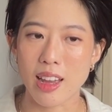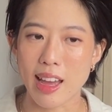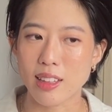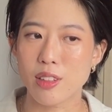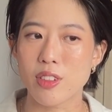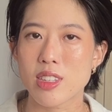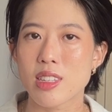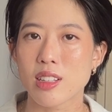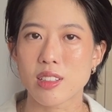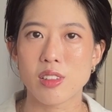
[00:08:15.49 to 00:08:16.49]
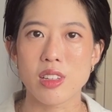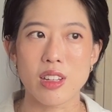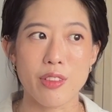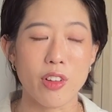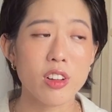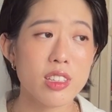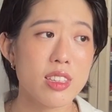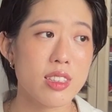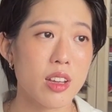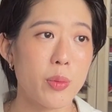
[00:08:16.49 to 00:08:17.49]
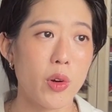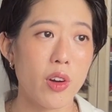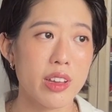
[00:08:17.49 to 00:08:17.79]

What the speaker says: activist circles and advocacy in Singapore